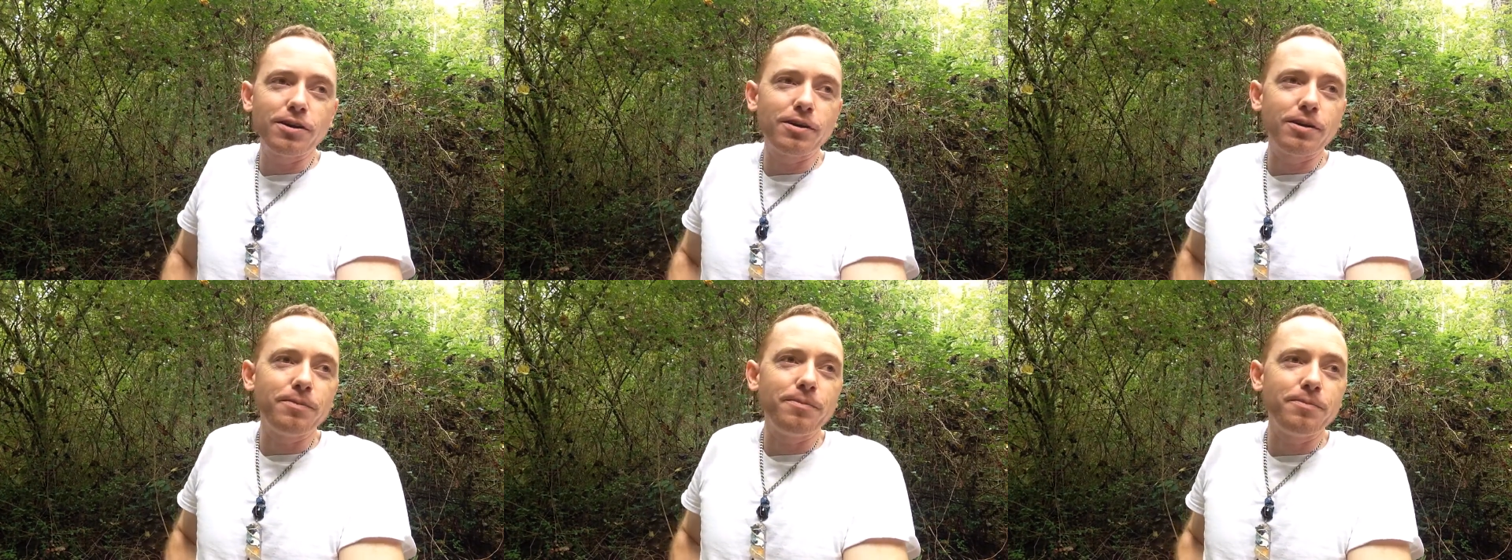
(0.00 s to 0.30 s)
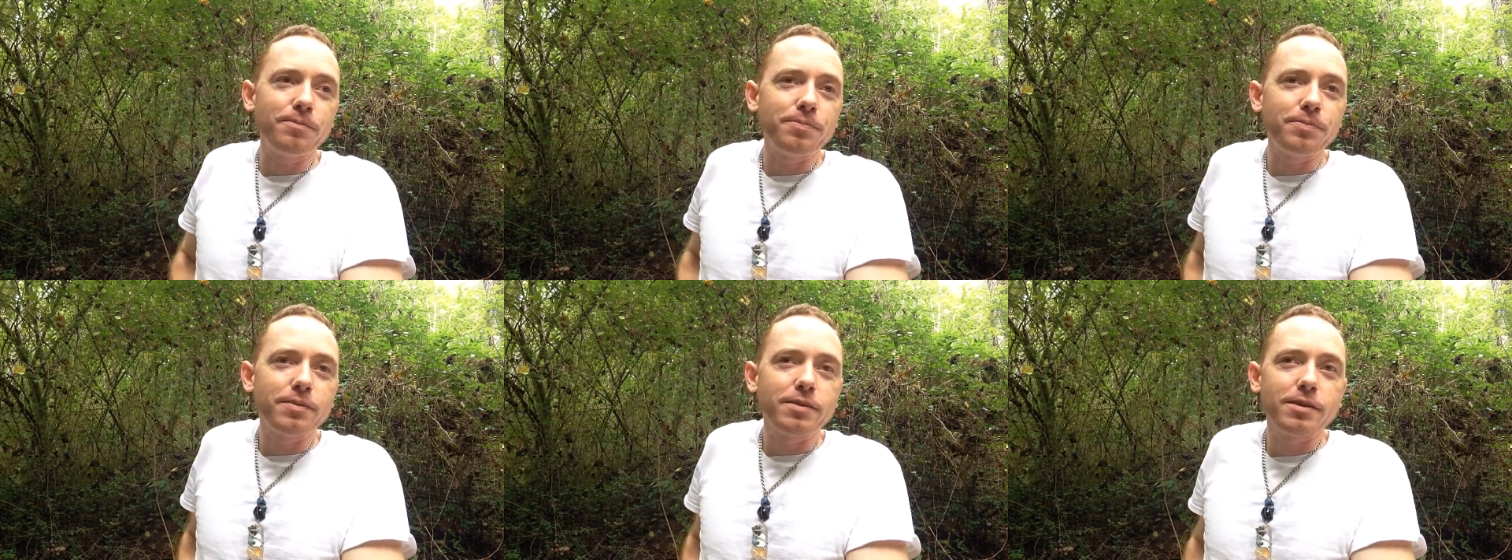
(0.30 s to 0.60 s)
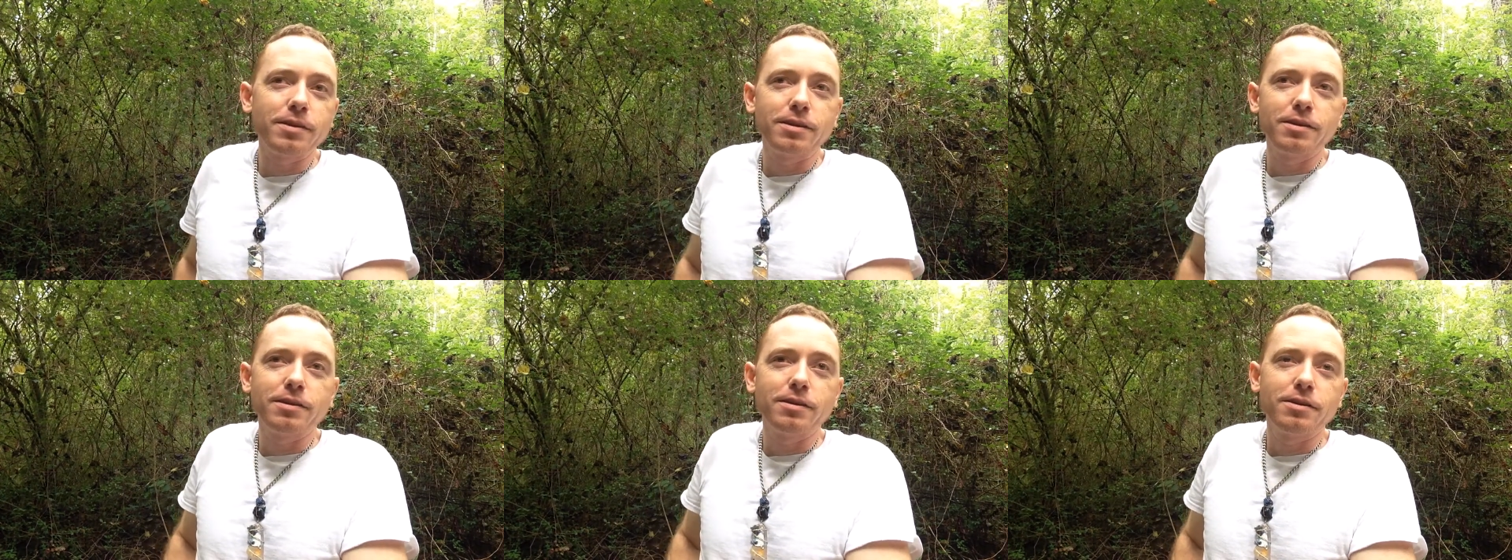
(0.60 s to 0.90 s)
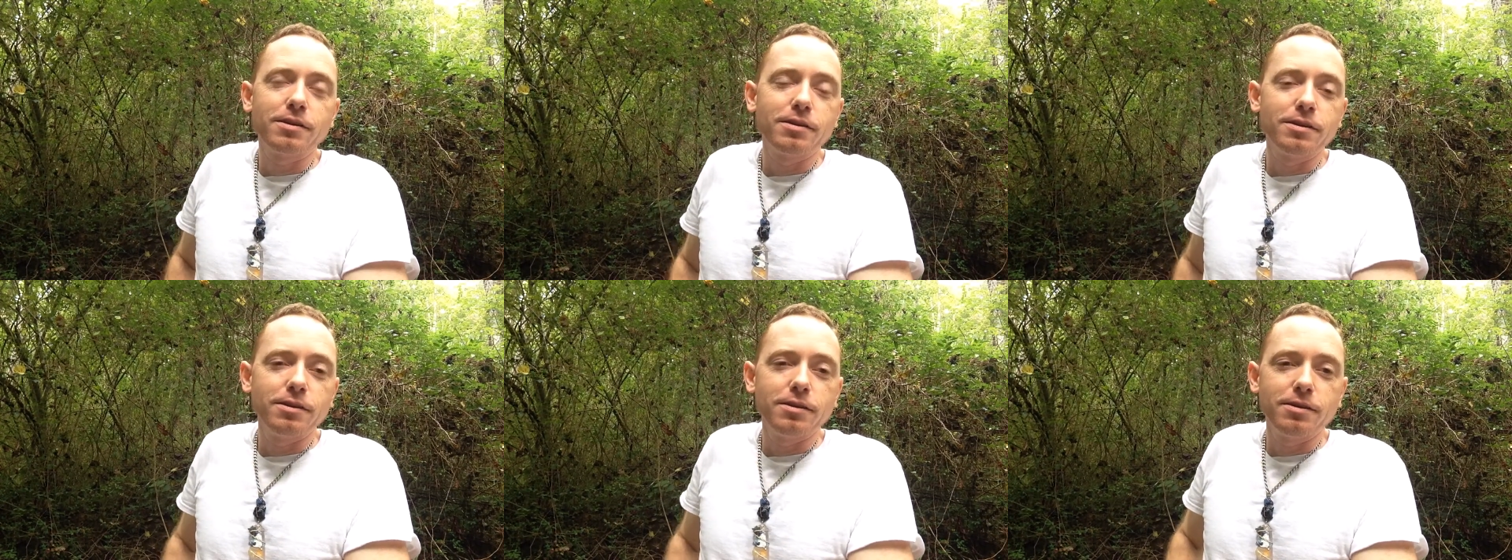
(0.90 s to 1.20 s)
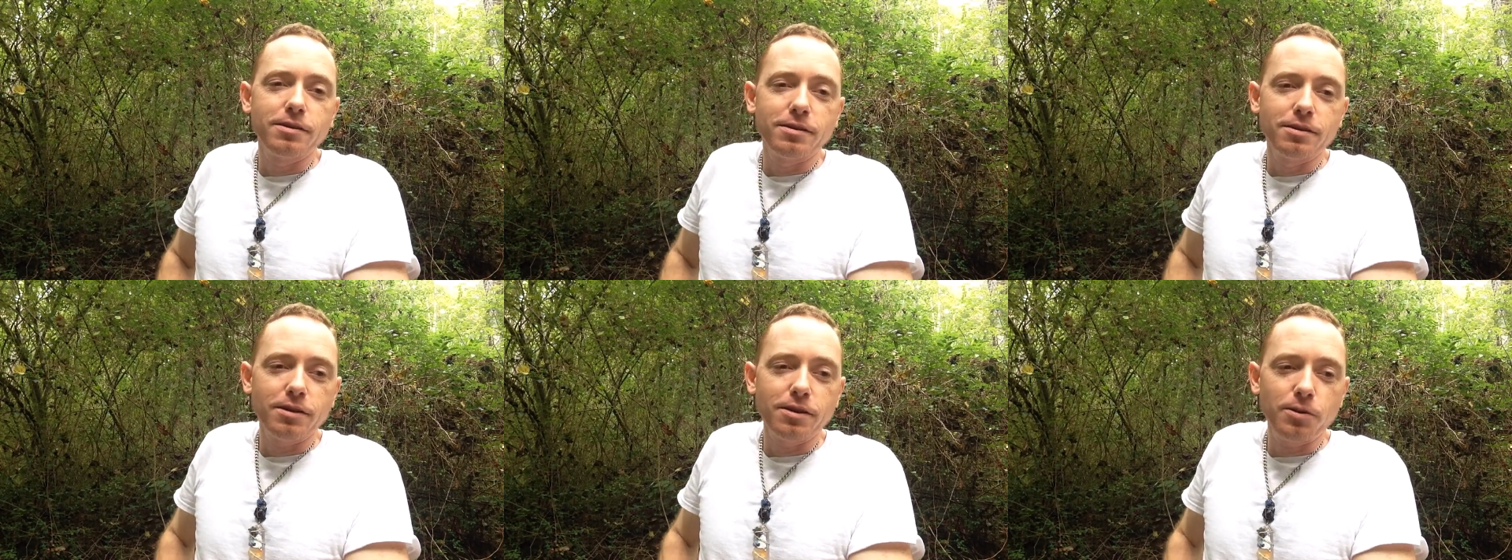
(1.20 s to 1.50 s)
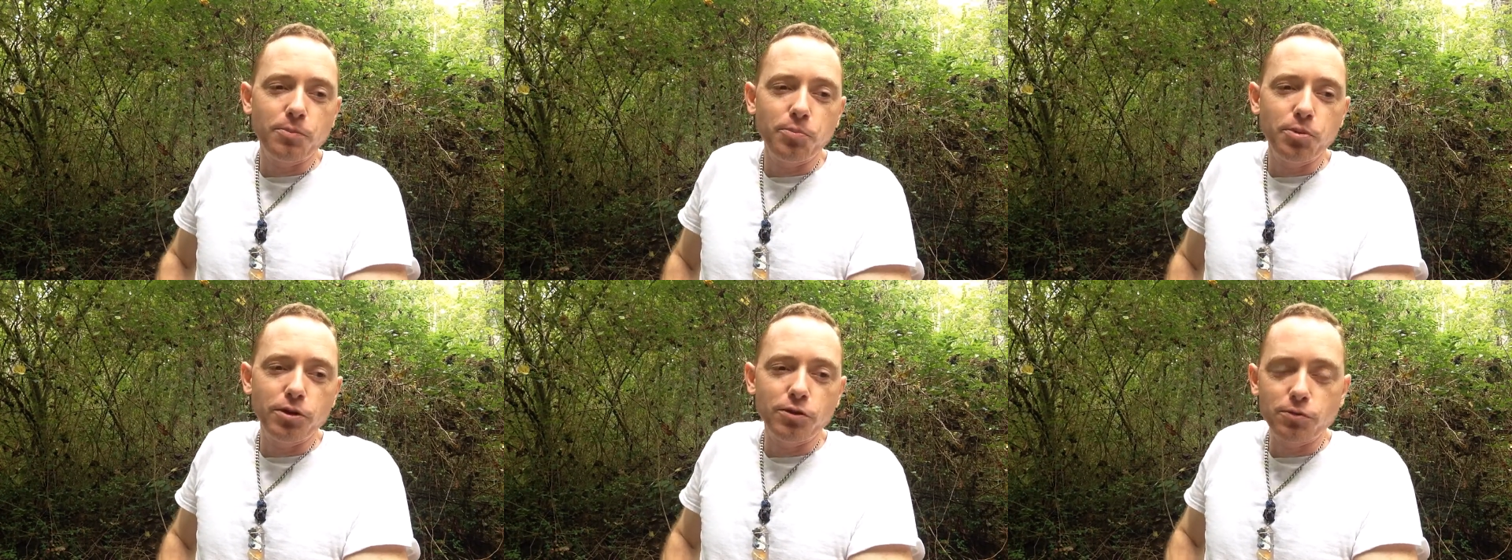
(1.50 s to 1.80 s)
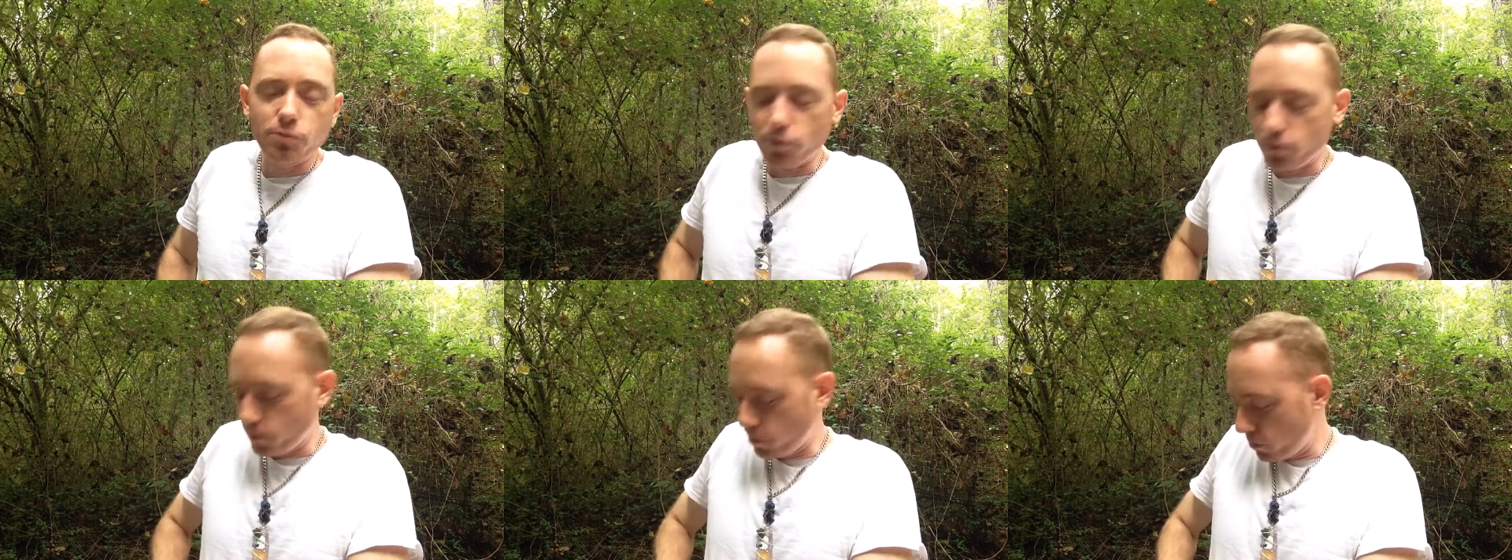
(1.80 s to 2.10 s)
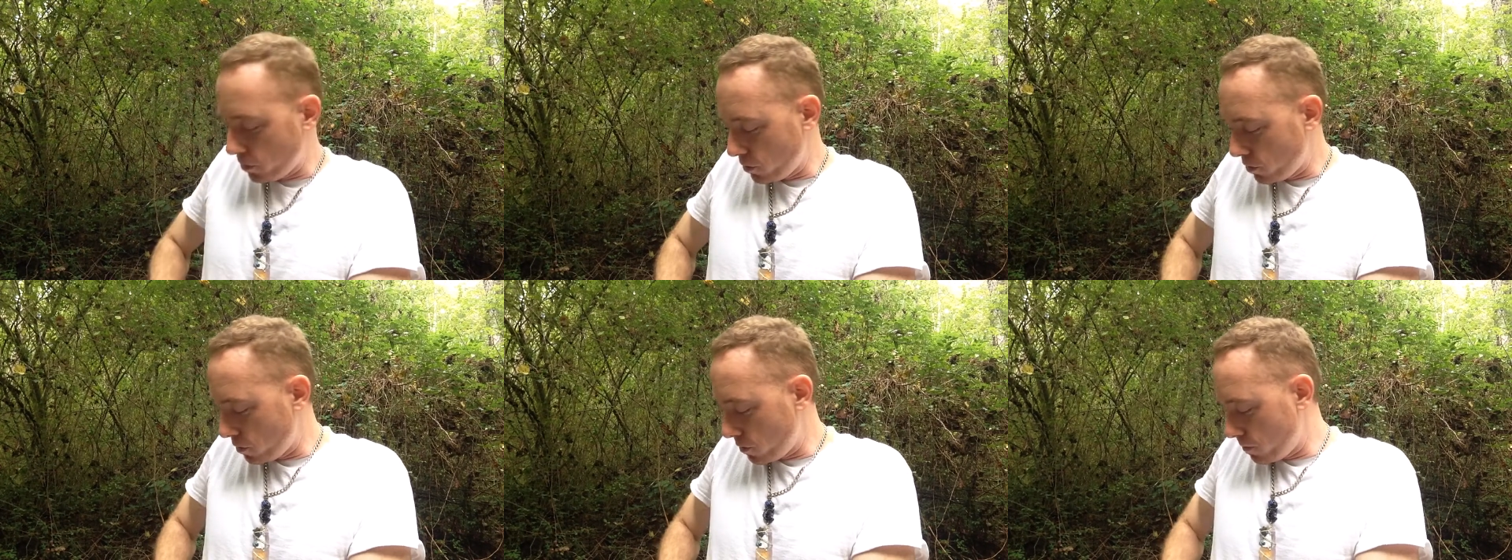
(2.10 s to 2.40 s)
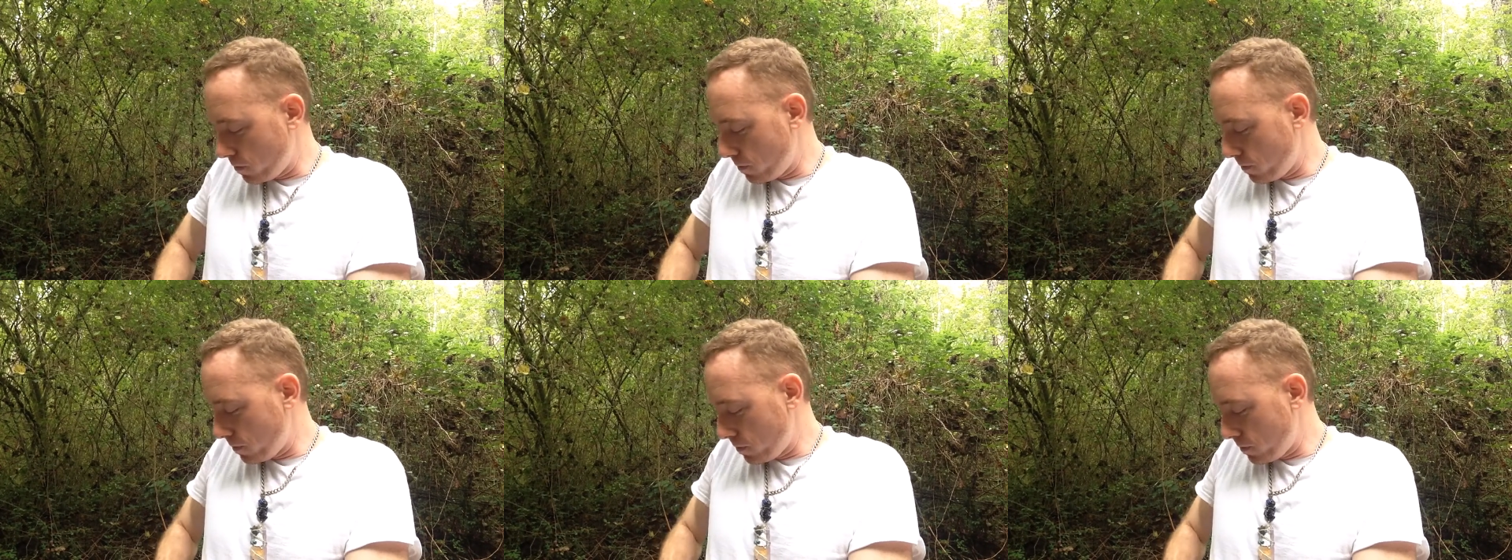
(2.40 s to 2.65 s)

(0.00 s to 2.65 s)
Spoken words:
a piece with me here.